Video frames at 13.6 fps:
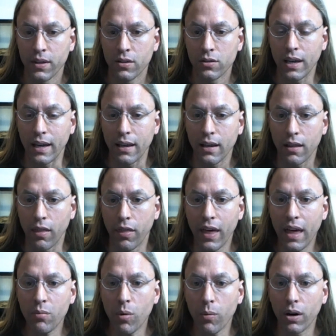Okay,
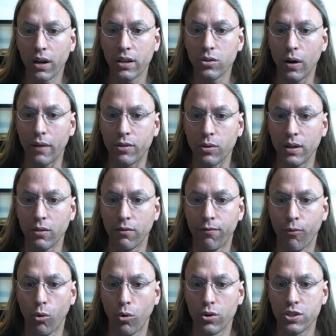then what we're going to do after we do
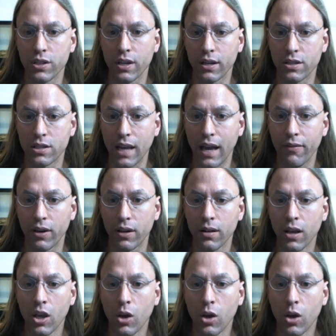4, 6, 7,